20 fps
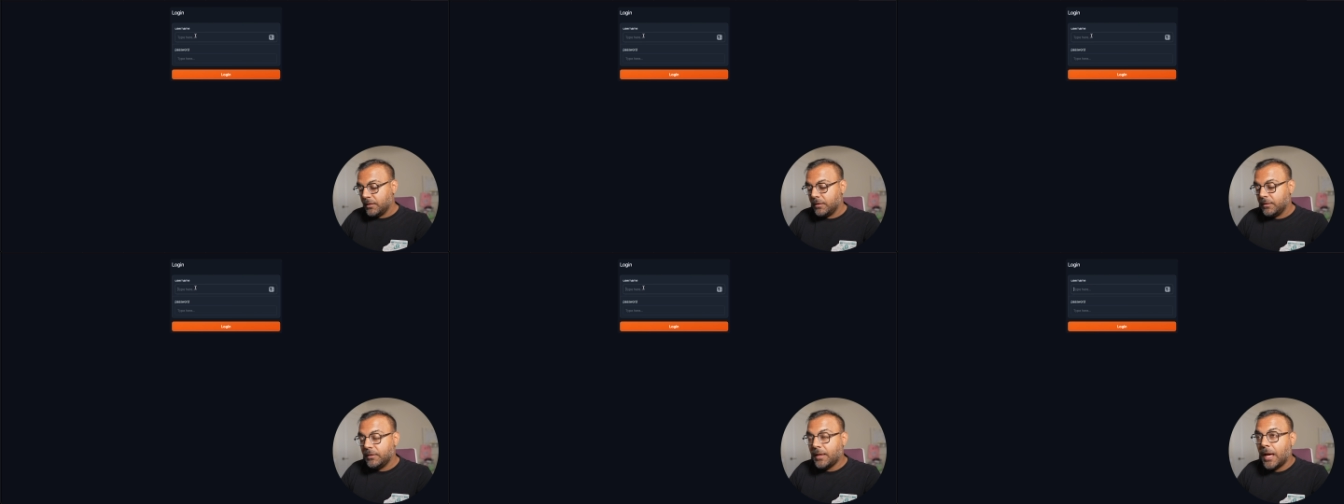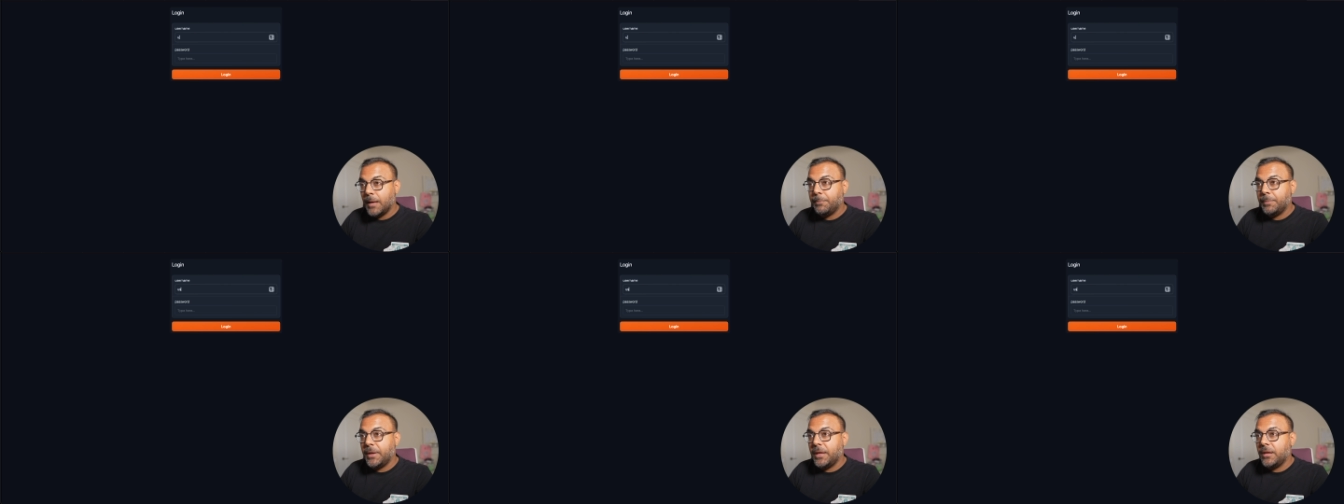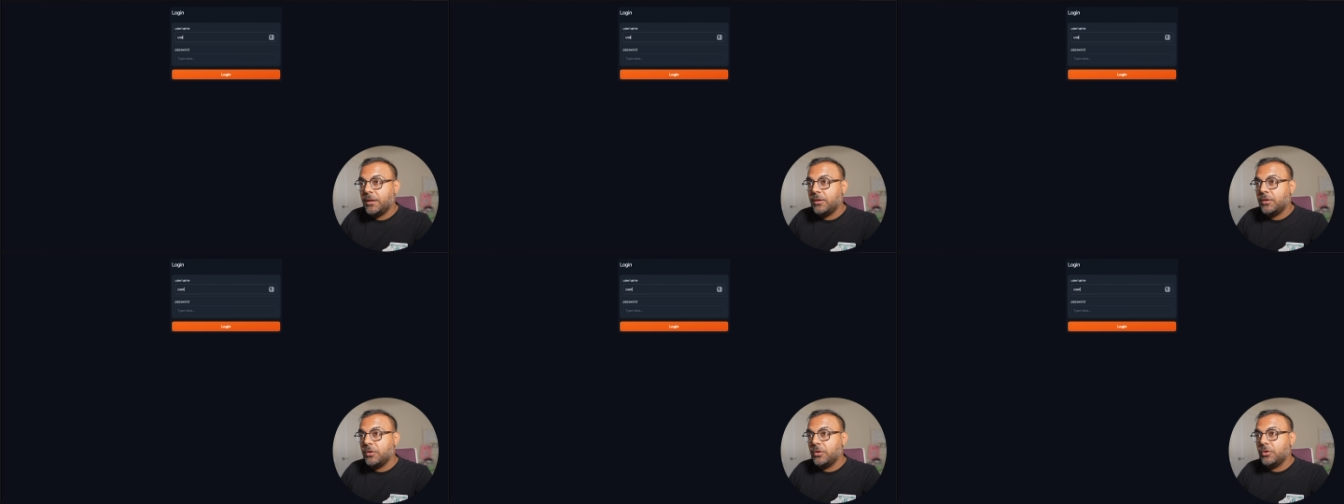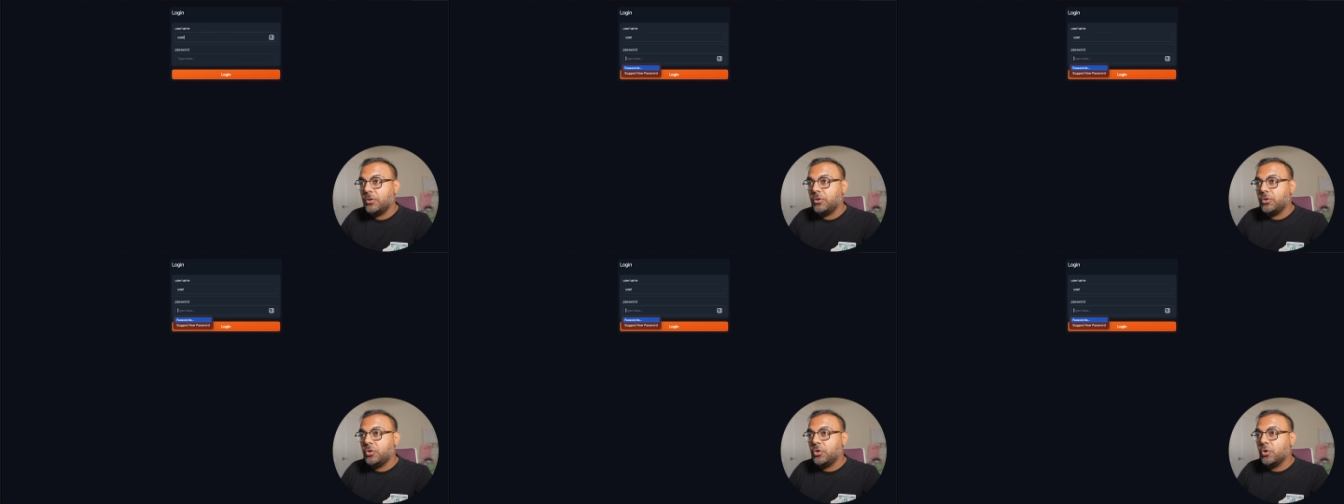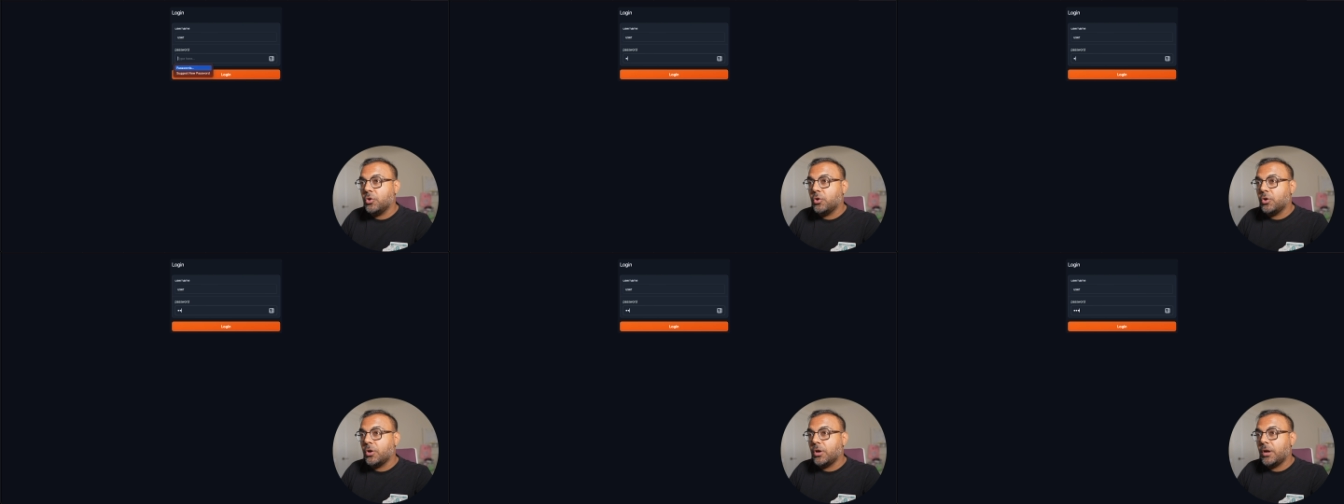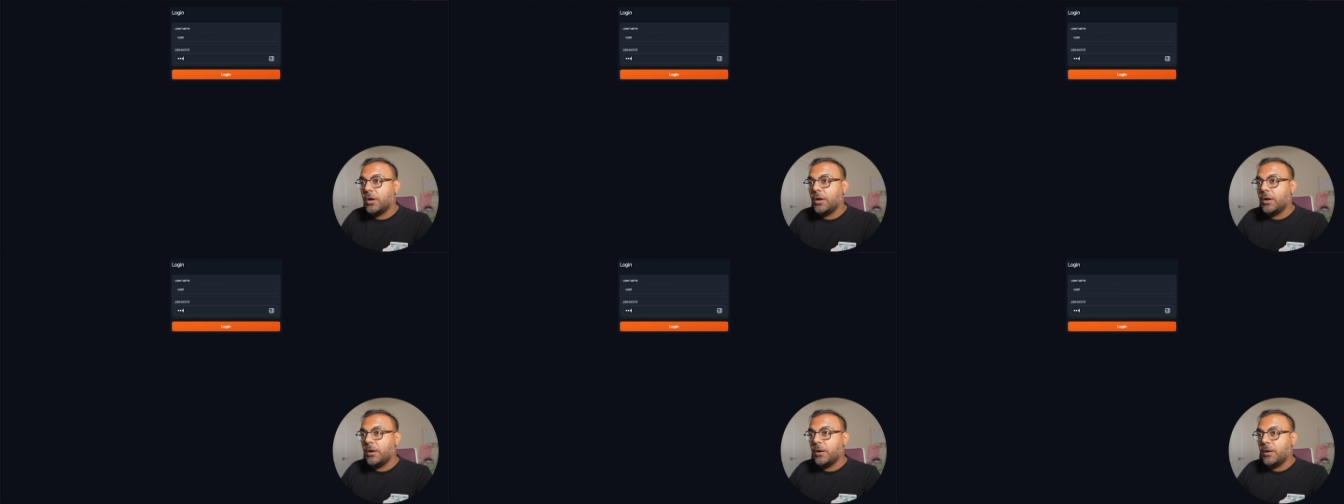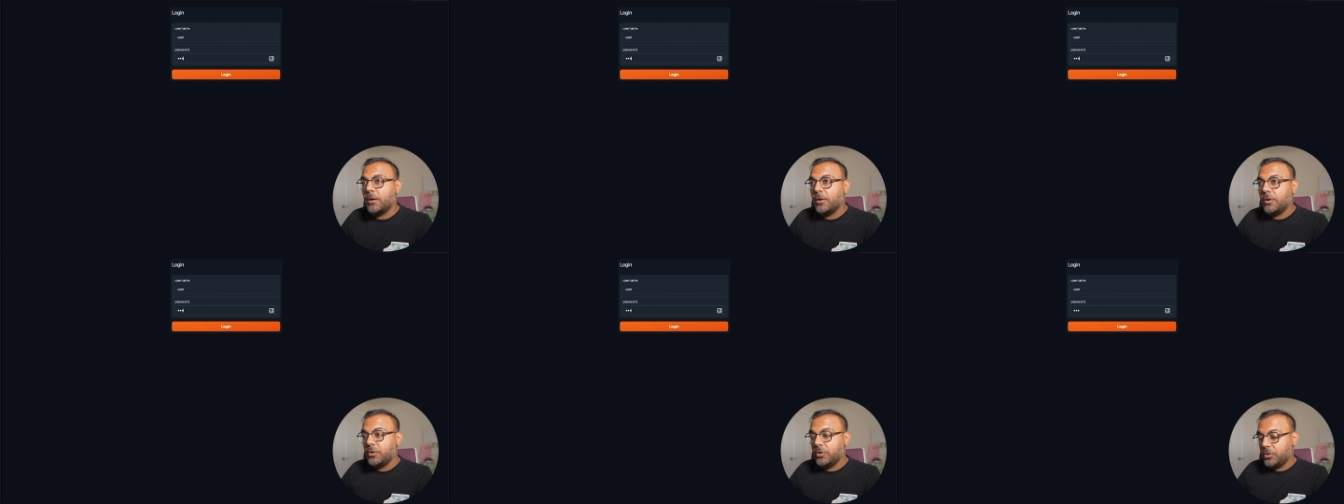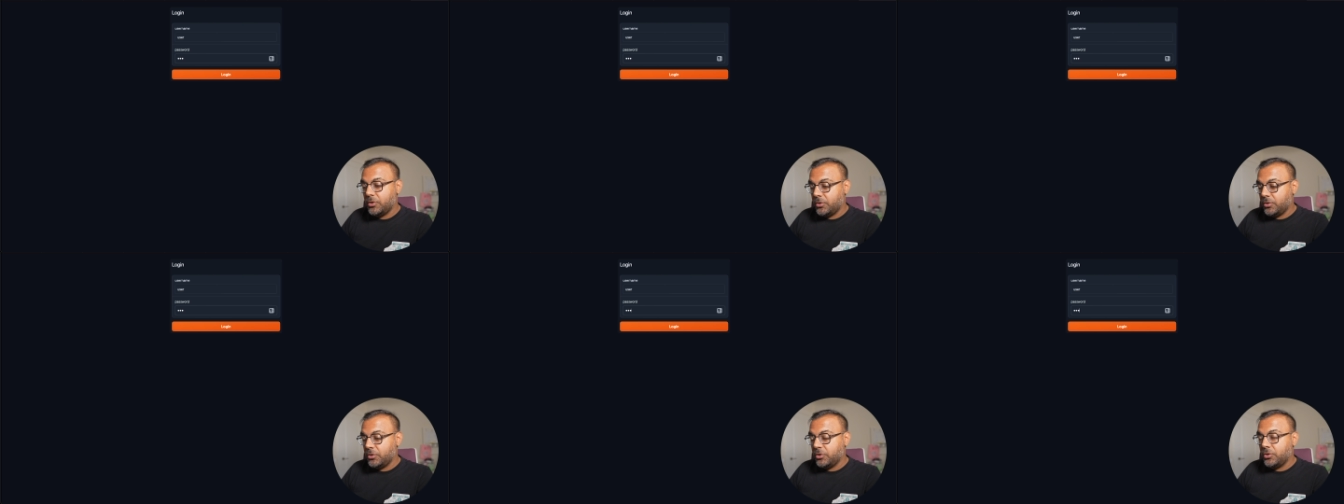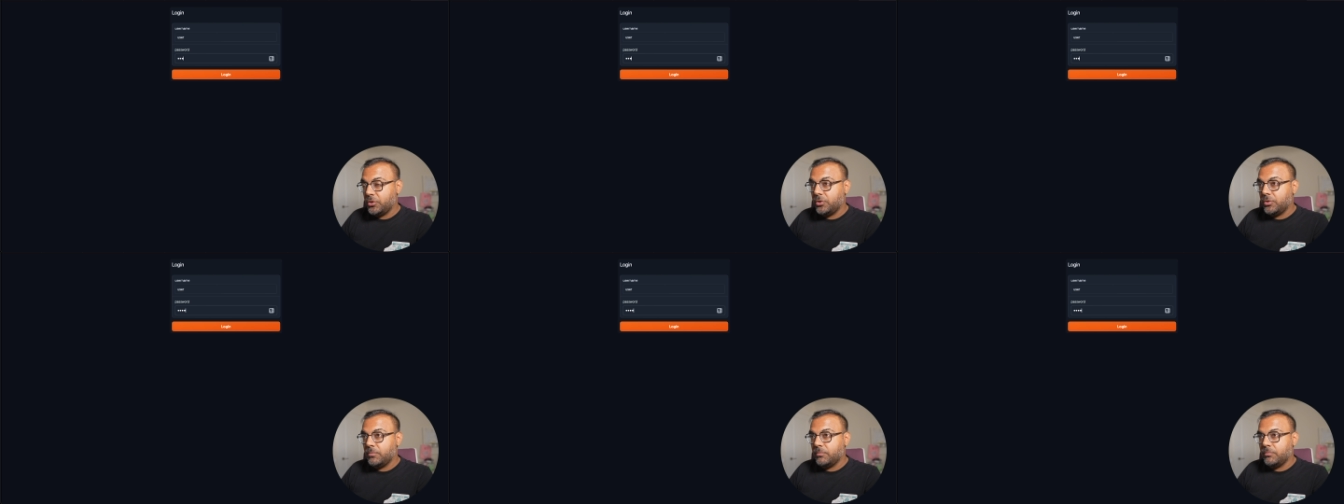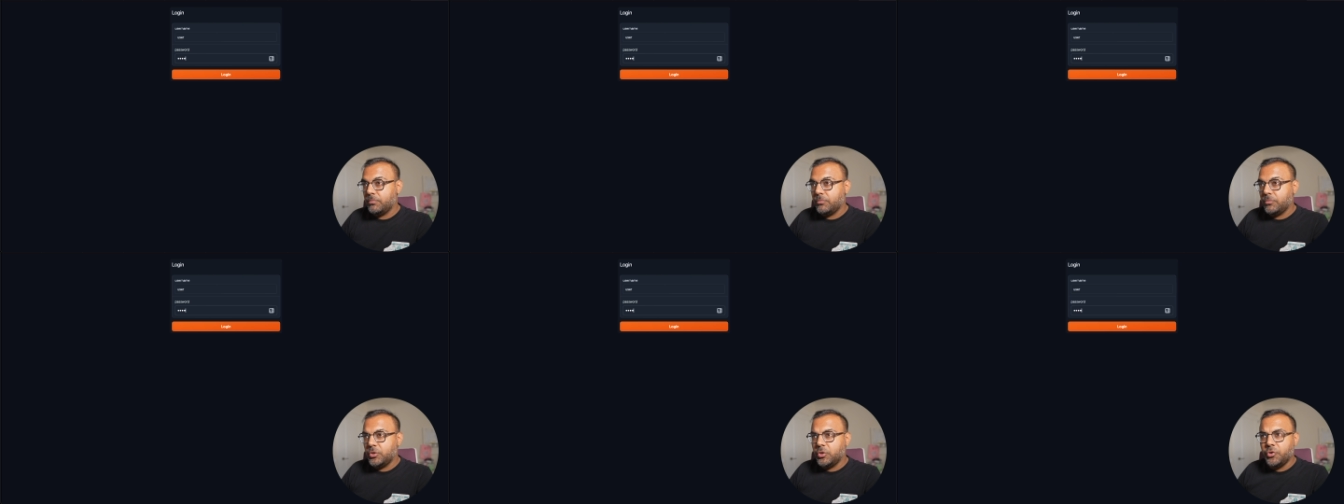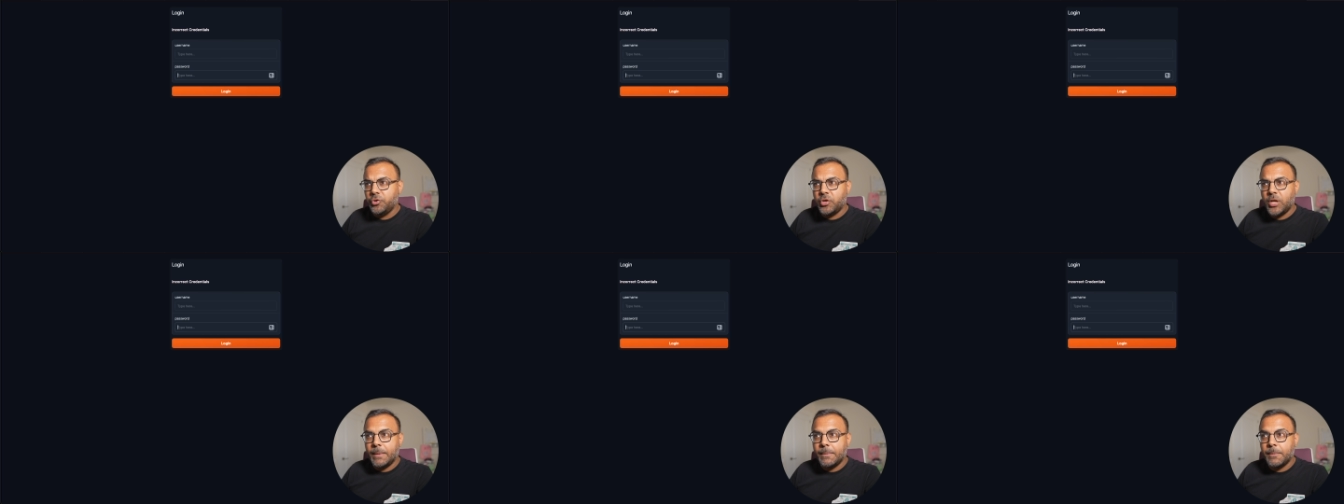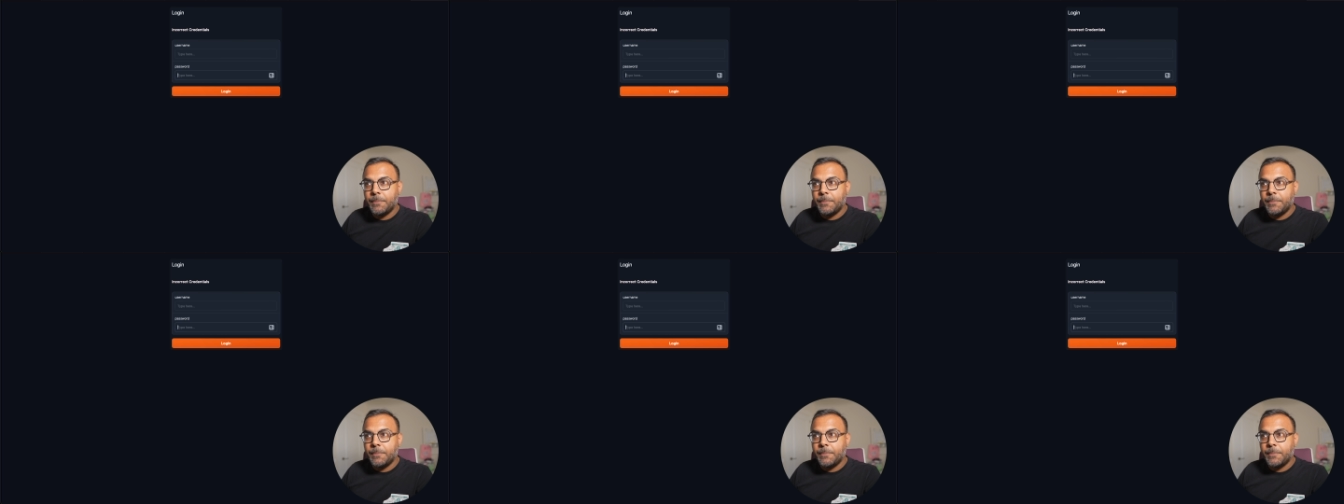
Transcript: Type in your username